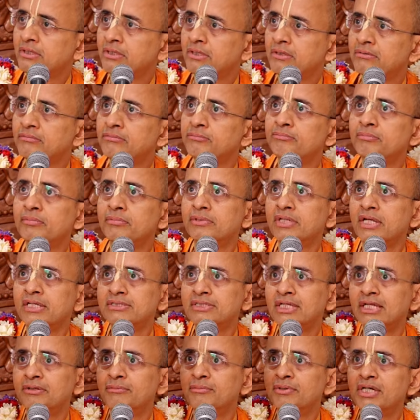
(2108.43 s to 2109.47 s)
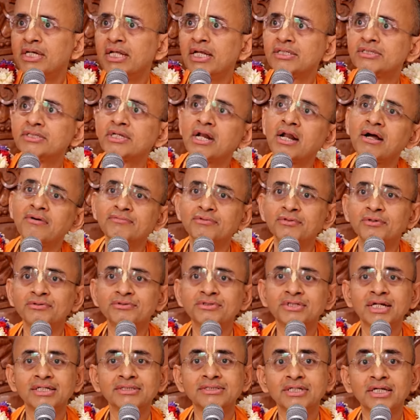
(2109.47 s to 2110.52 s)
uh, there's an imitation of
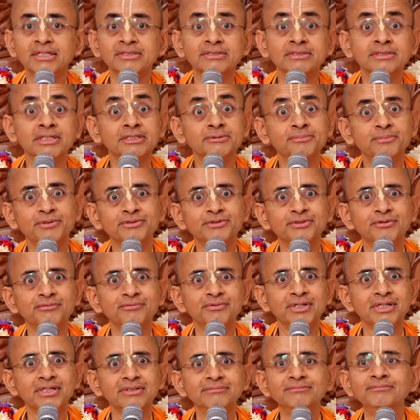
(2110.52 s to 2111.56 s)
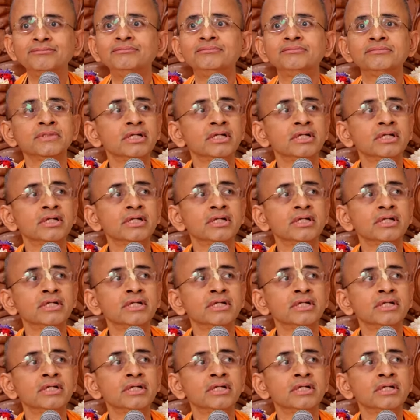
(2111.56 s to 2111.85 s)
those rasas in the spiritual world.